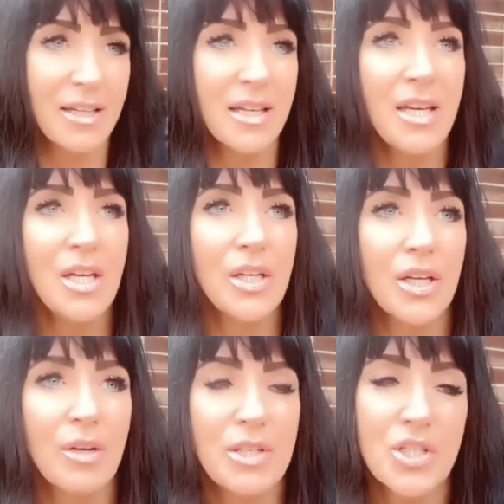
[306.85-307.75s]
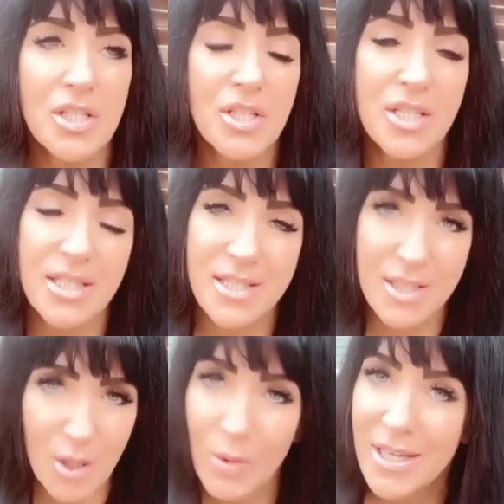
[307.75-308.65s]
And, you know, it's just, it's
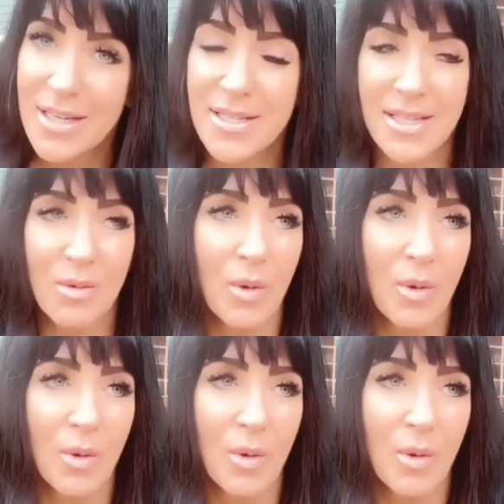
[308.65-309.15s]
so easy,